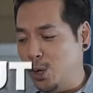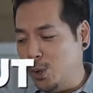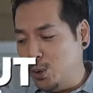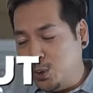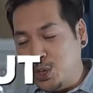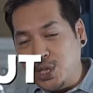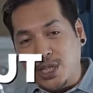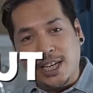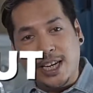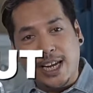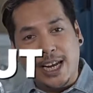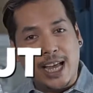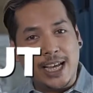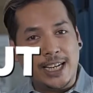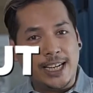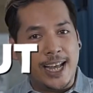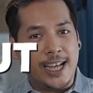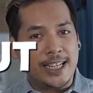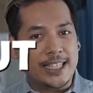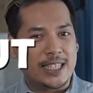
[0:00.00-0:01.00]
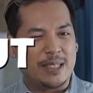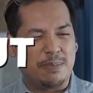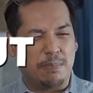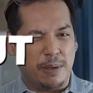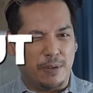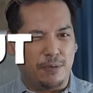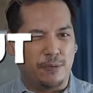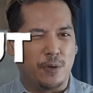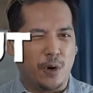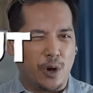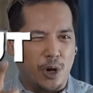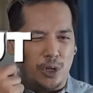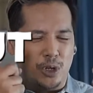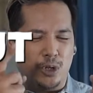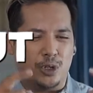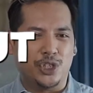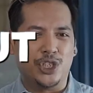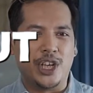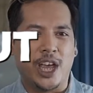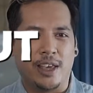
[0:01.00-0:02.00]
Loosen the lug nuts before
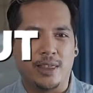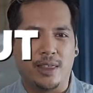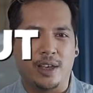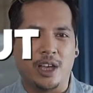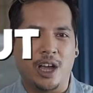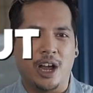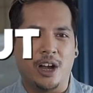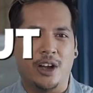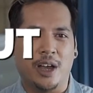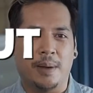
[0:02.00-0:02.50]
you jack the car